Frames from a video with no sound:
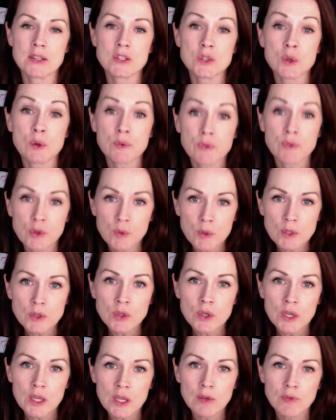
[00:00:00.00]
So if you are
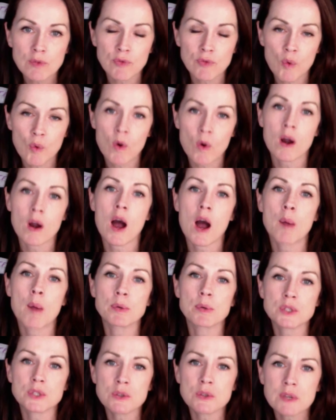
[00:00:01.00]
looking for
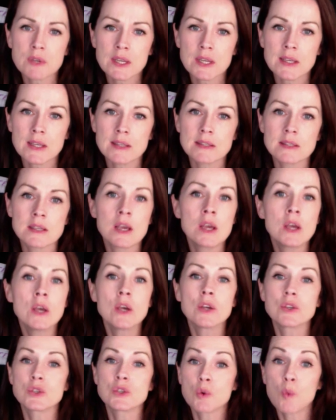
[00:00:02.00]
opportunities
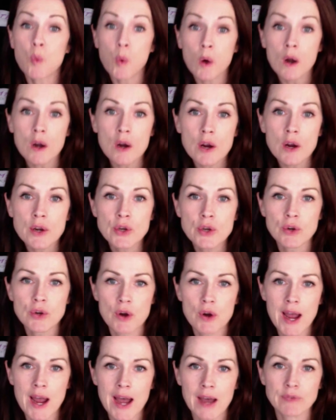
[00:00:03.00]
to work on your
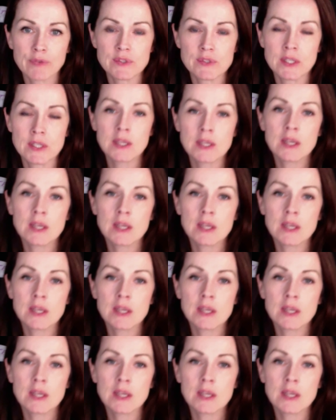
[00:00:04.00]
craft,